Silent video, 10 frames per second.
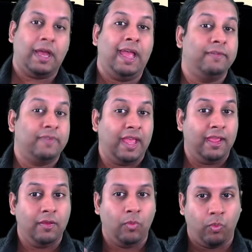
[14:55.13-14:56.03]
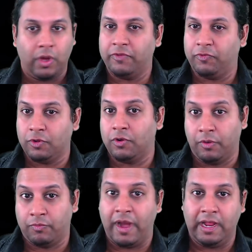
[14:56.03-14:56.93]
I have a wonderful
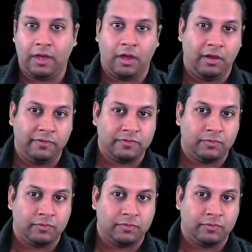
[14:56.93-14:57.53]
array of